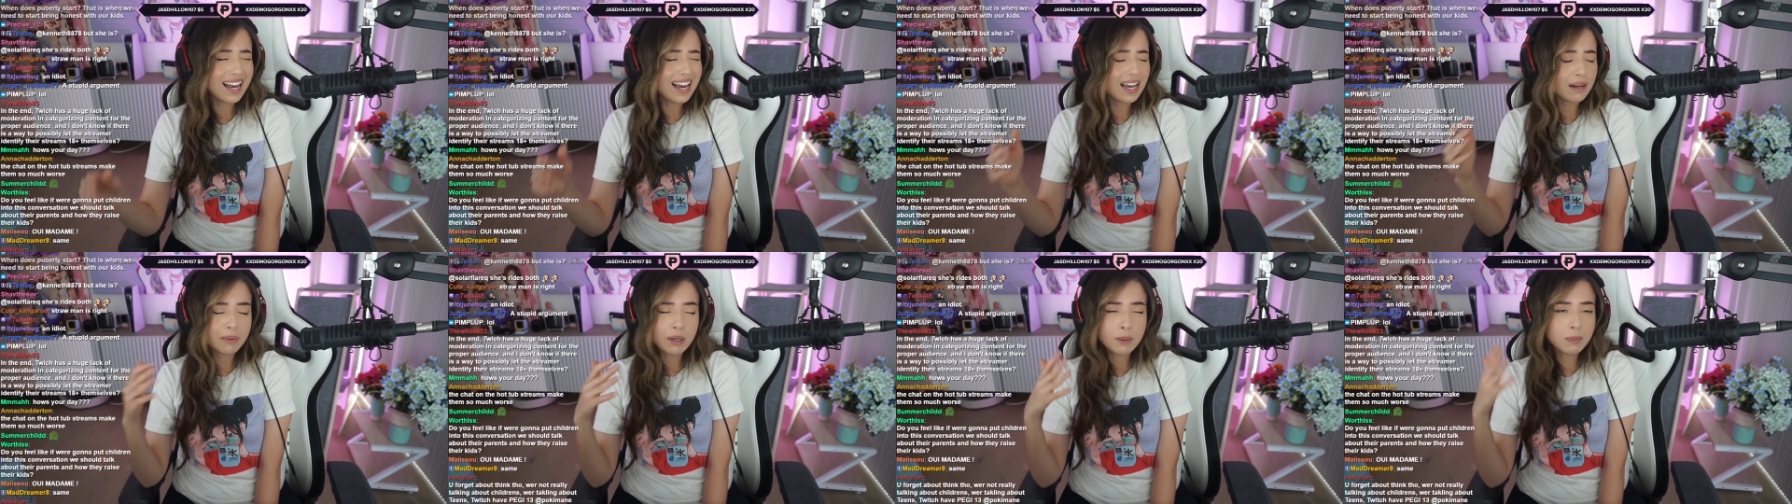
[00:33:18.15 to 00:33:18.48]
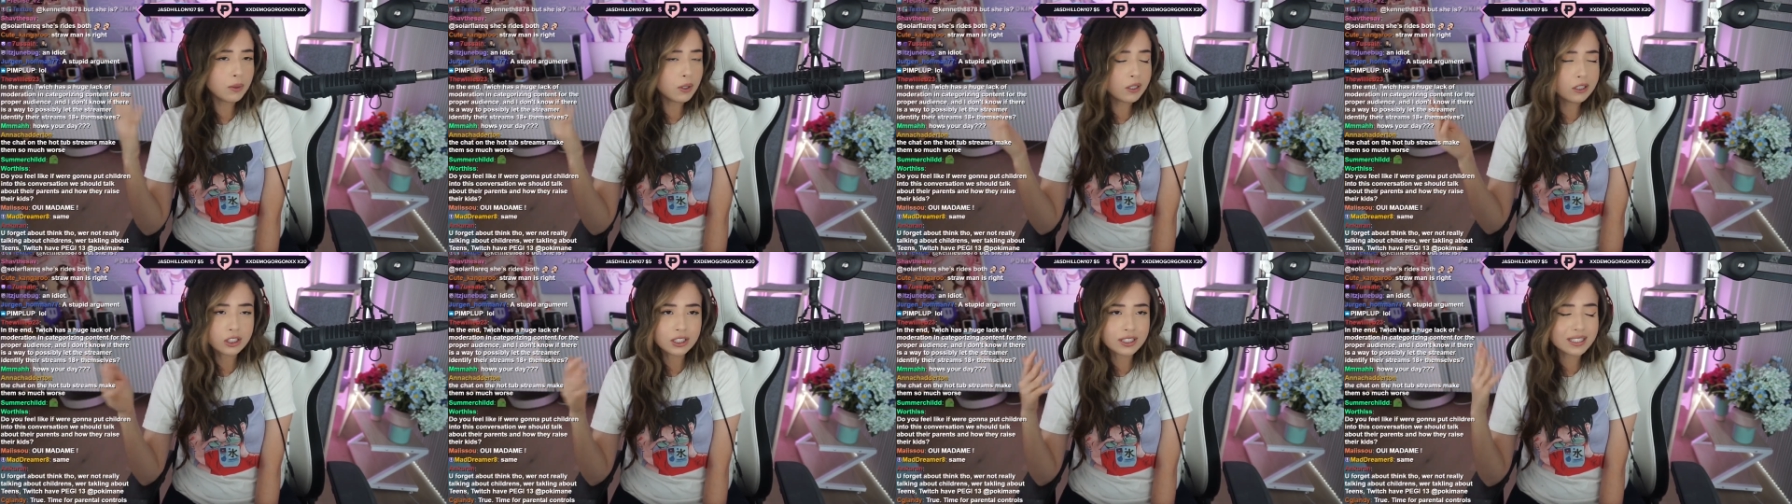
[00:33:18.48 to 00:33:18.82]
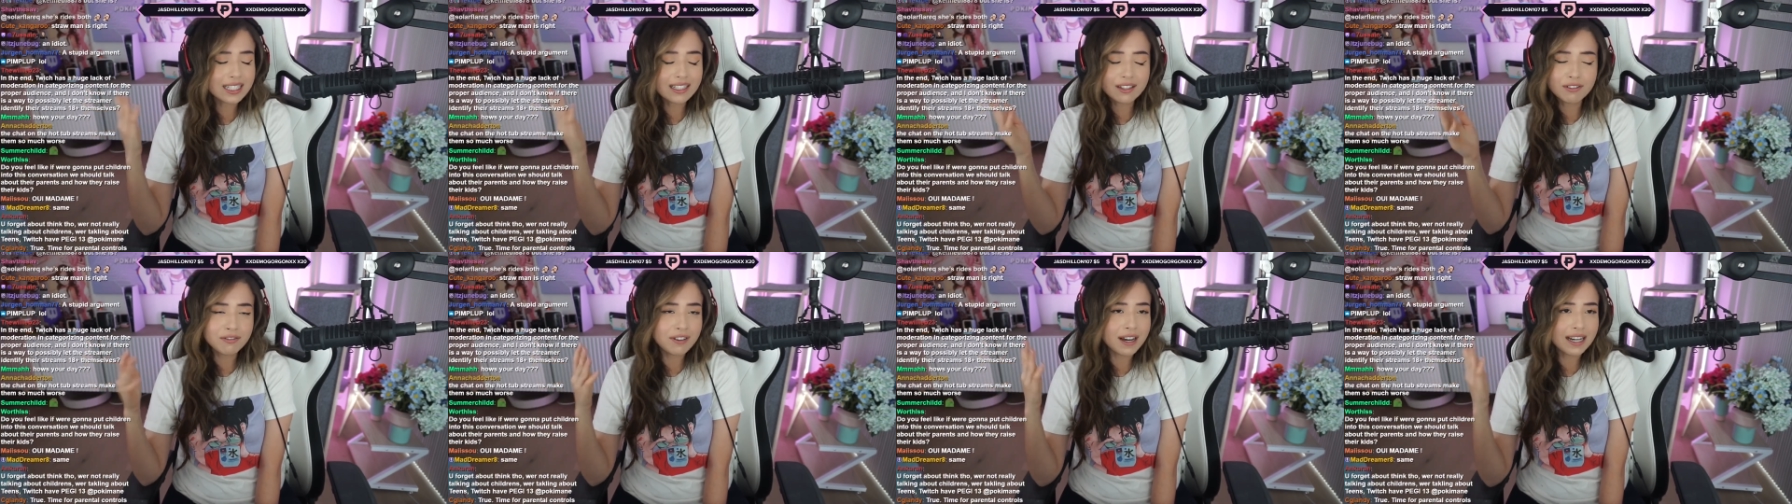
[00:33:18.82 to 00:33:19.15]
and people are
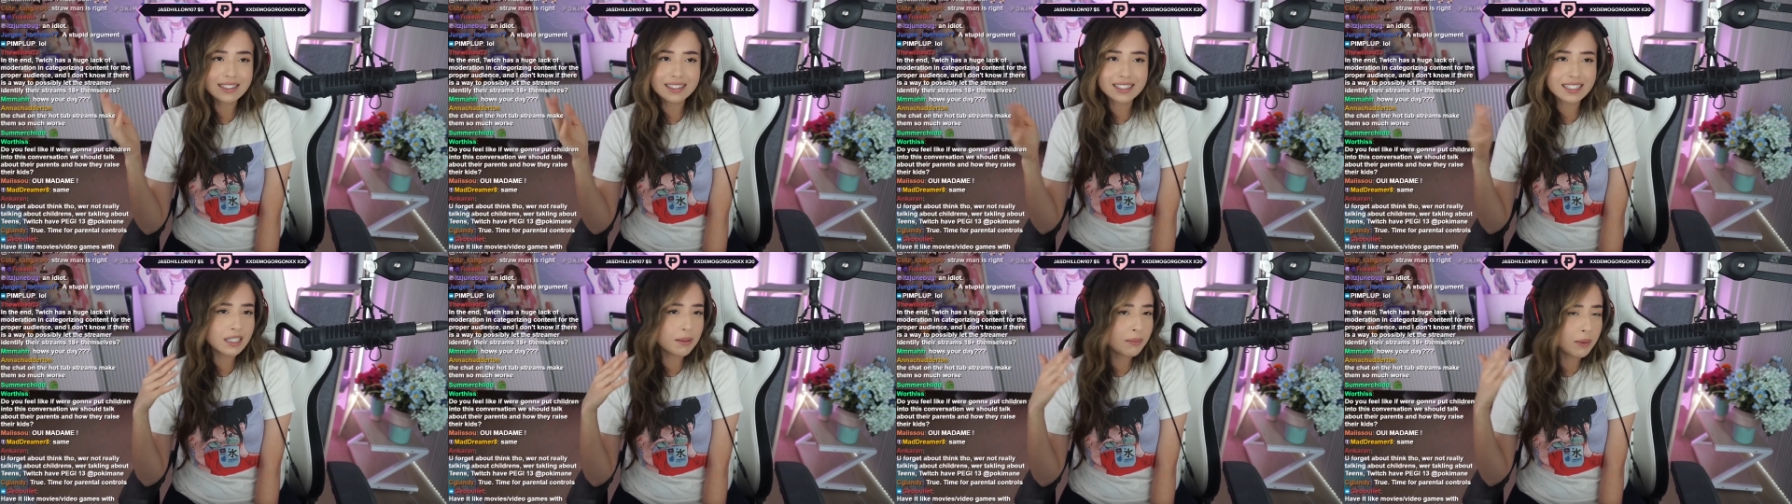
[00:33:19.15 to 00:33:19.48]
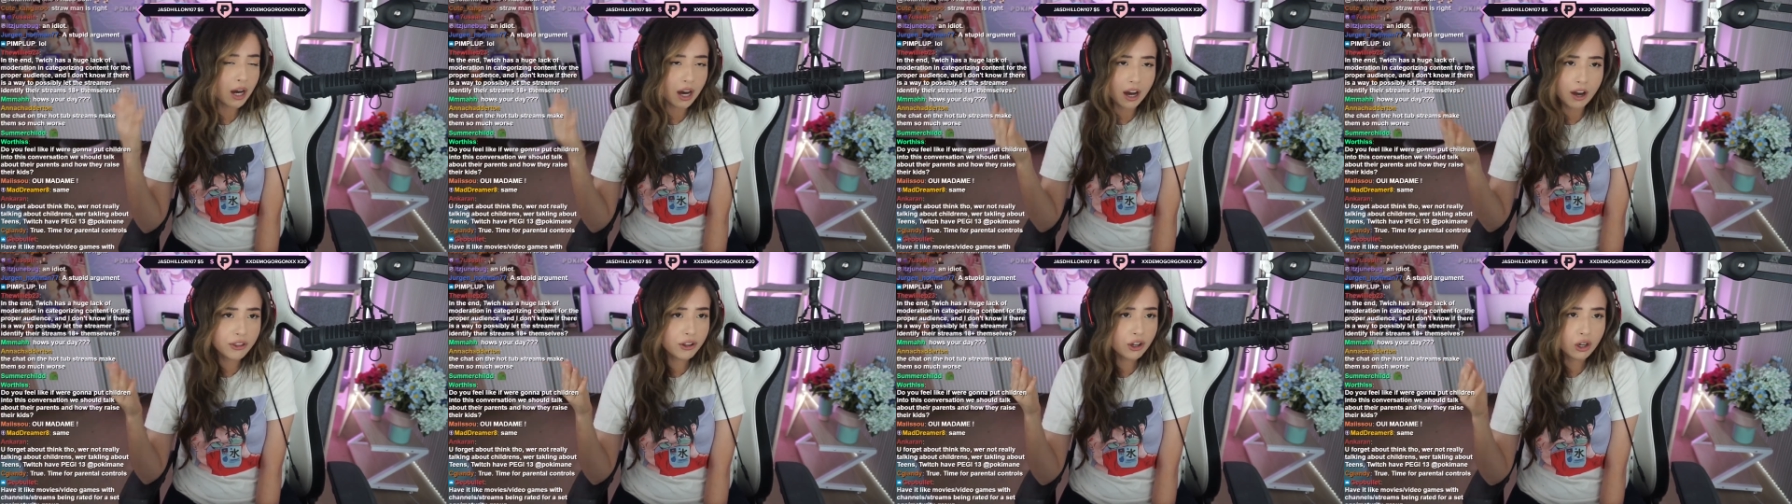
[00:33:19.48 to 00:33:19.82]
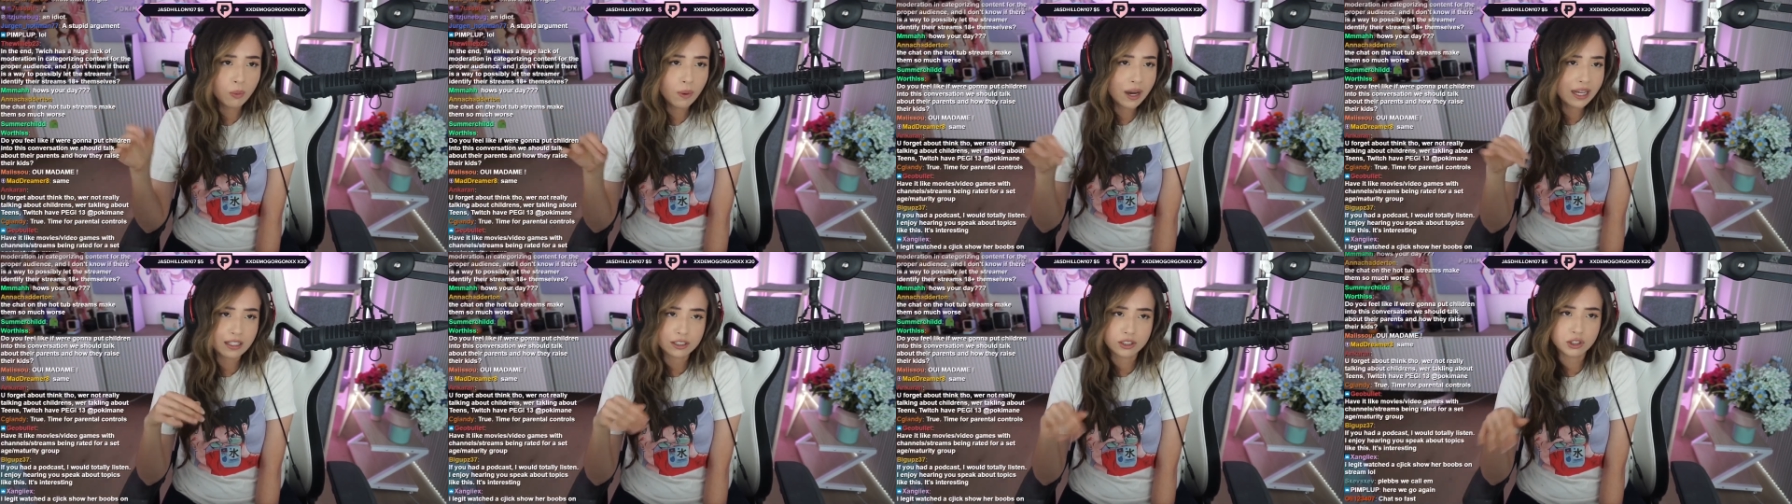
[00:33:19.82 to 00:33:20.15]
just going to find some
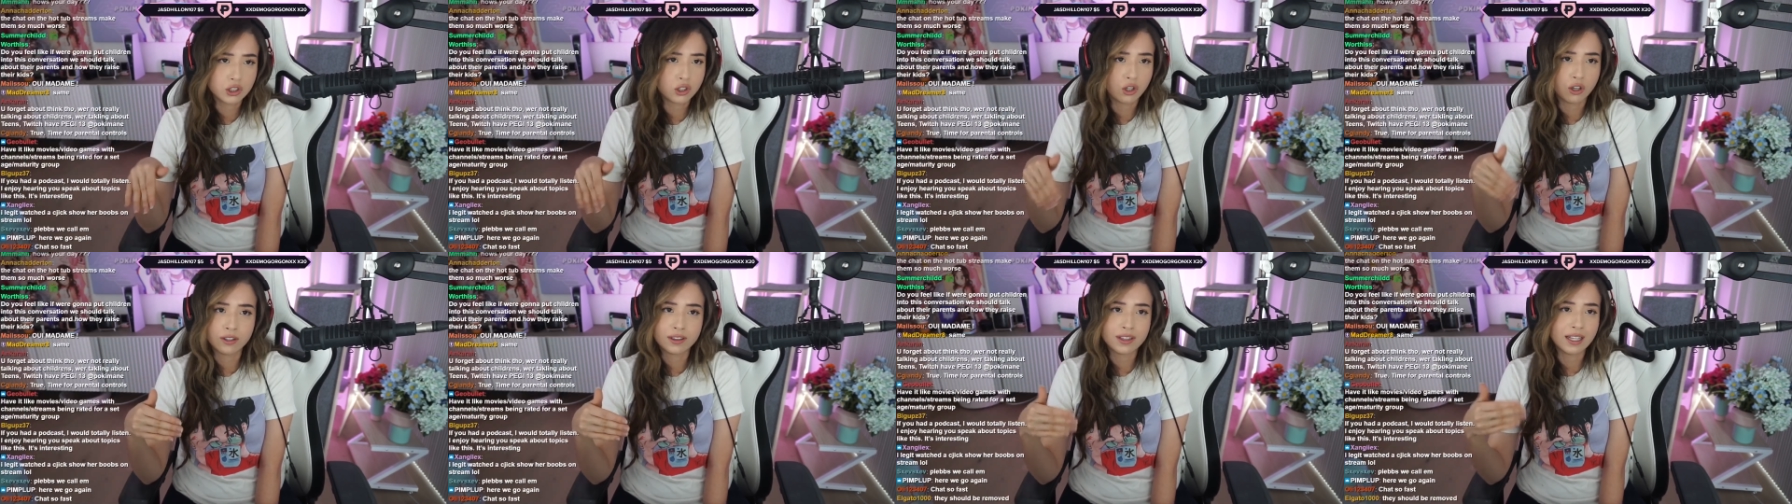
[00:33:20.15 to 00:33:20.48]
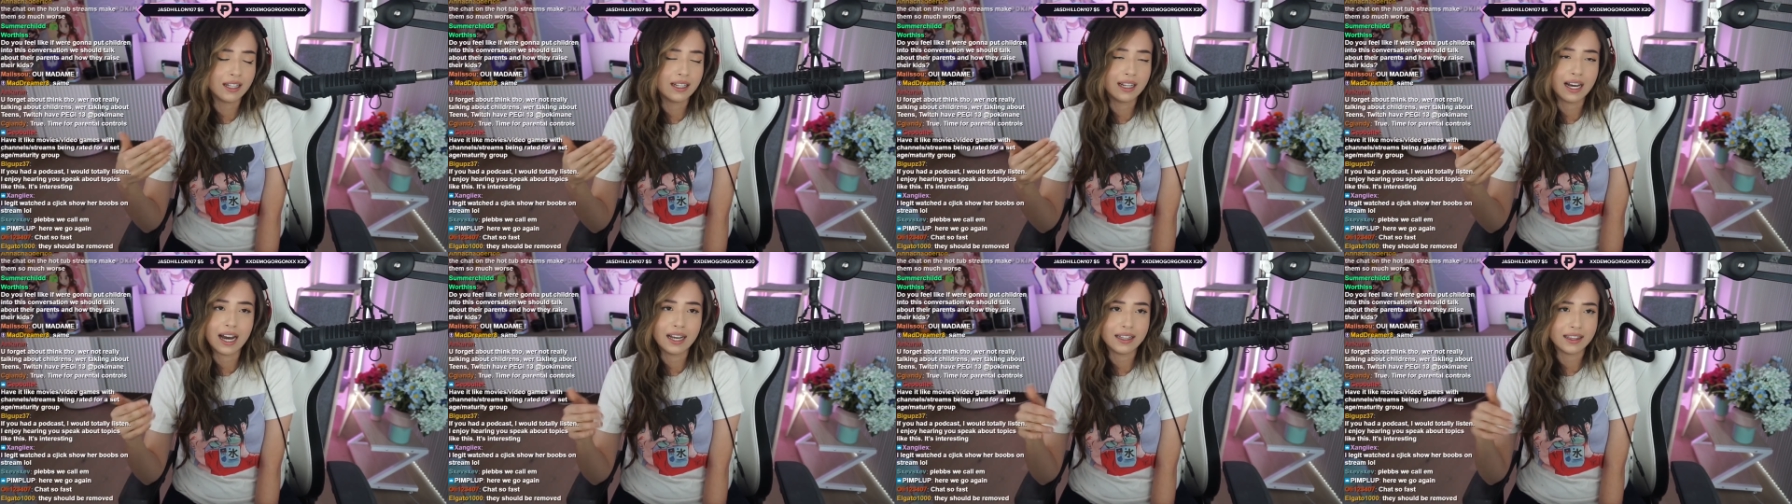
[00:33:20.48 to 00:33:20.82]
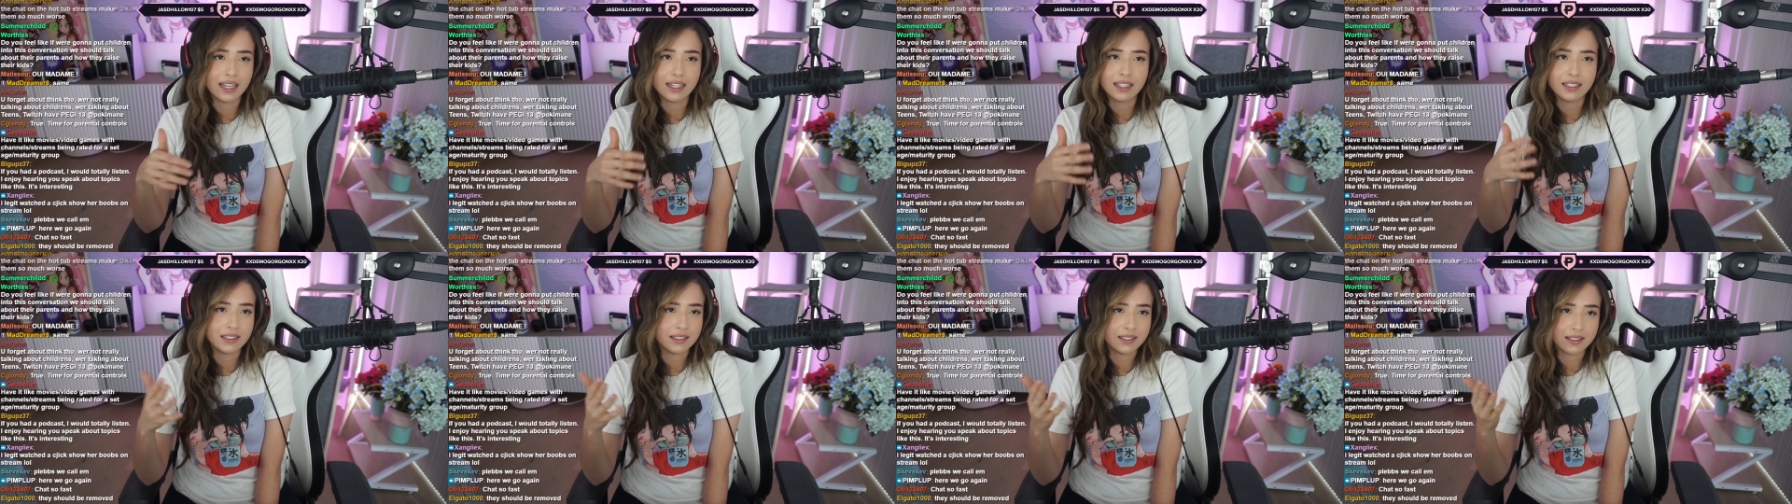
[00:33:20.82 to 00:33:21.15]
other way to skirt the line
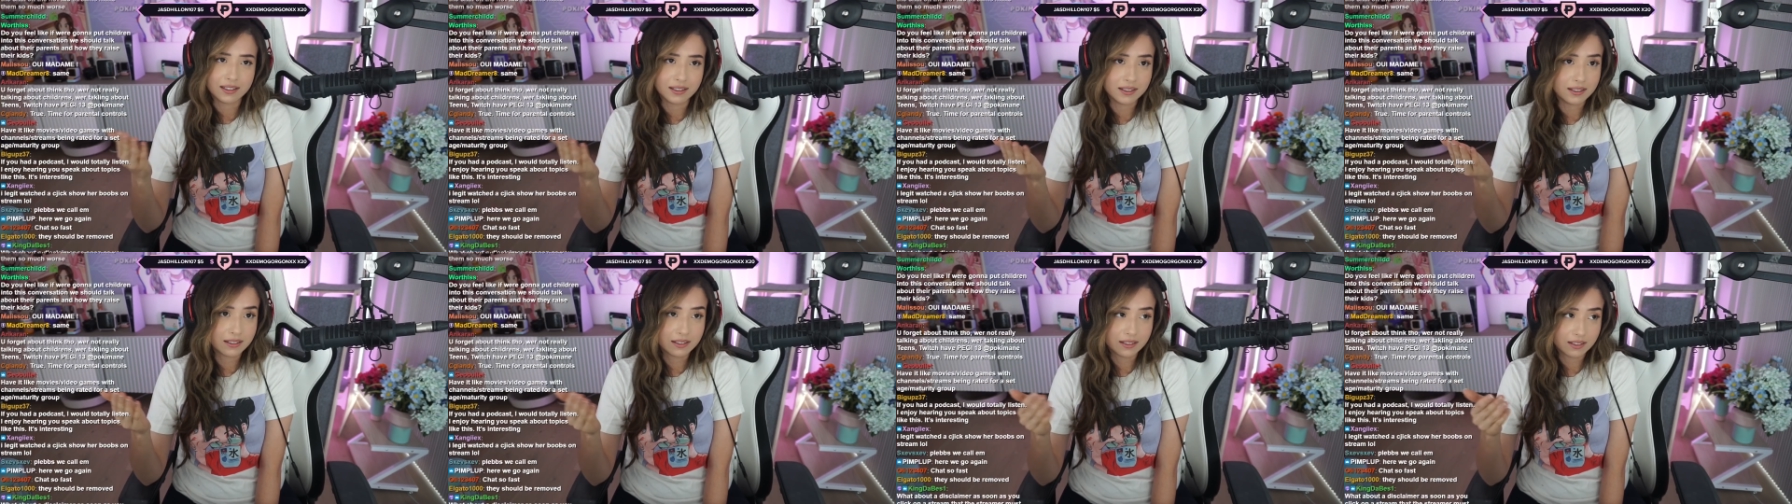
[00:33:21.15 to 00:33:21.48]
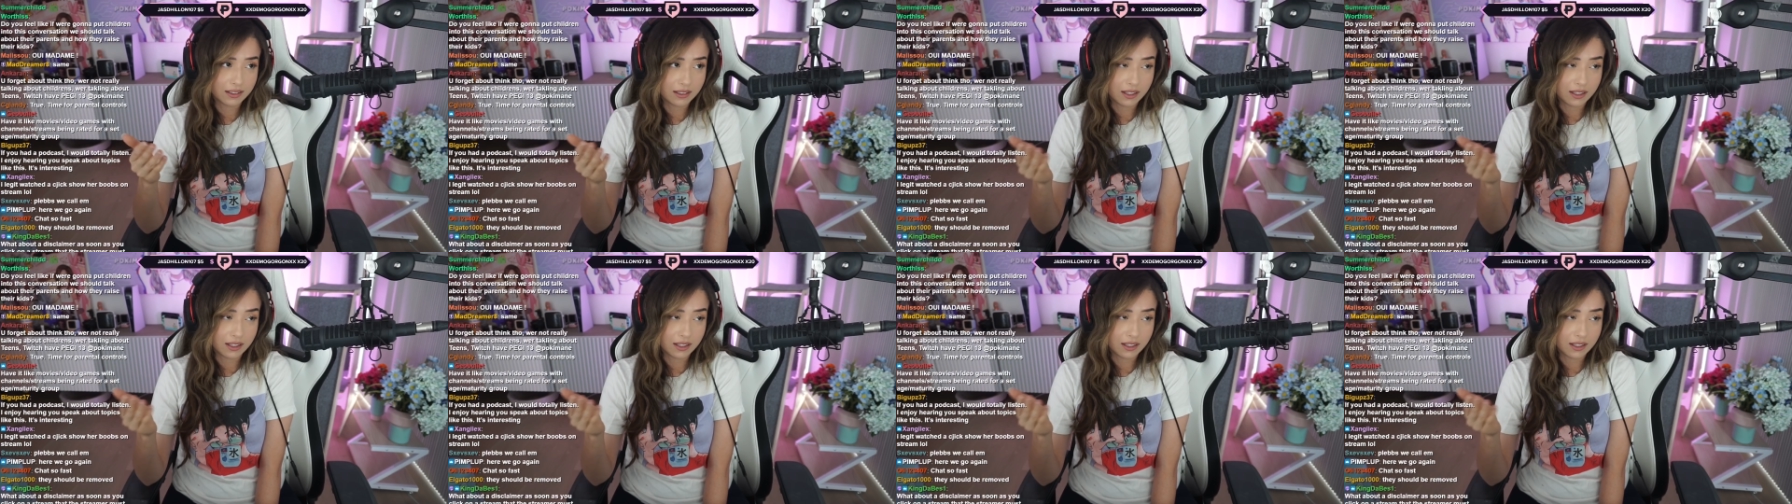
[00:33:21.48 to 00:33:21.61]
that is